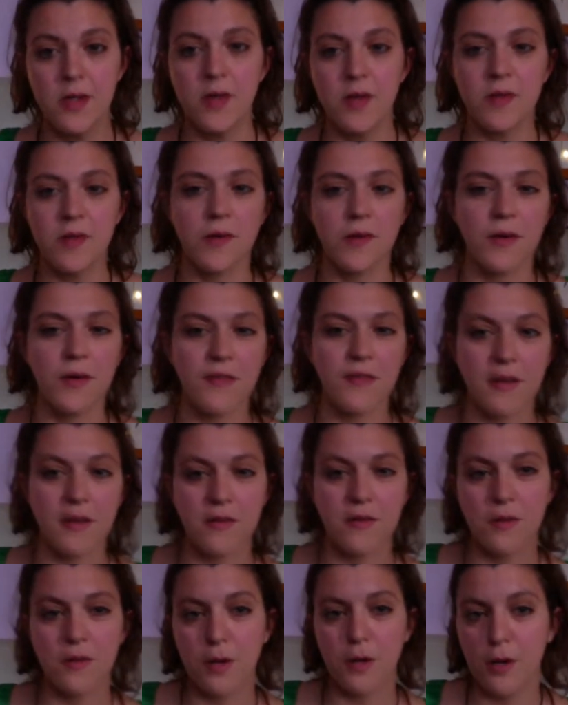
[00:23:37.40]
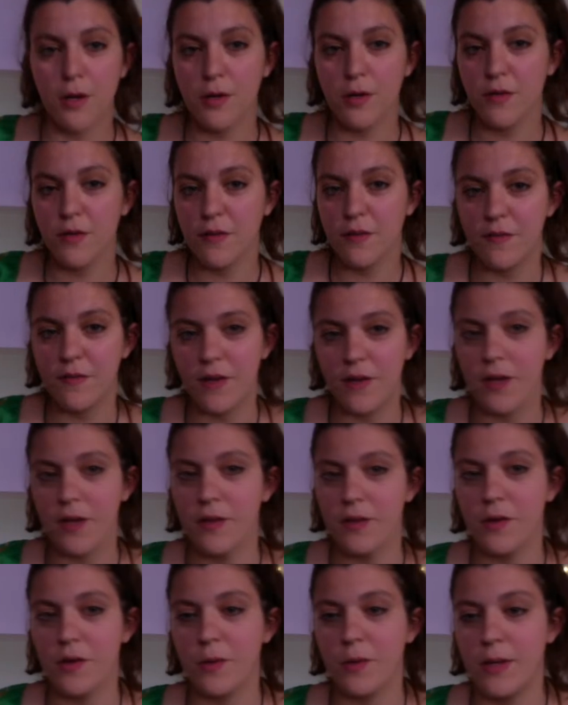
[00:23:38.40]
So if there's no
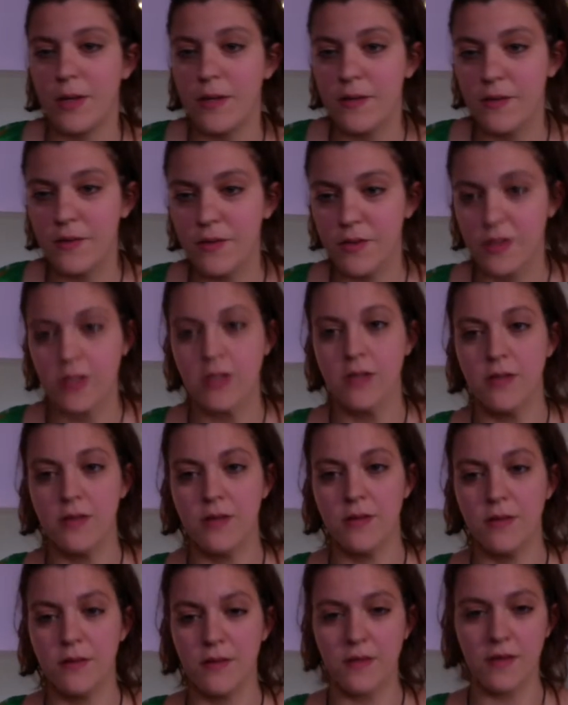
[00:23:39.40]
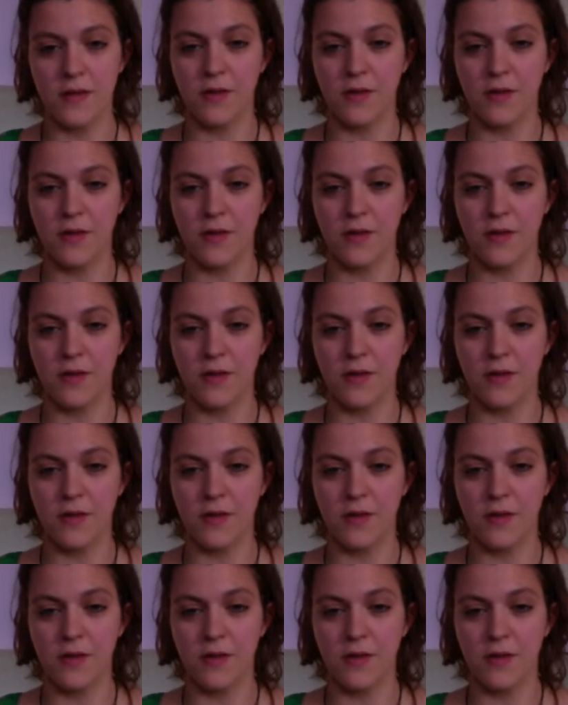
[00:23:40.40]
further questions,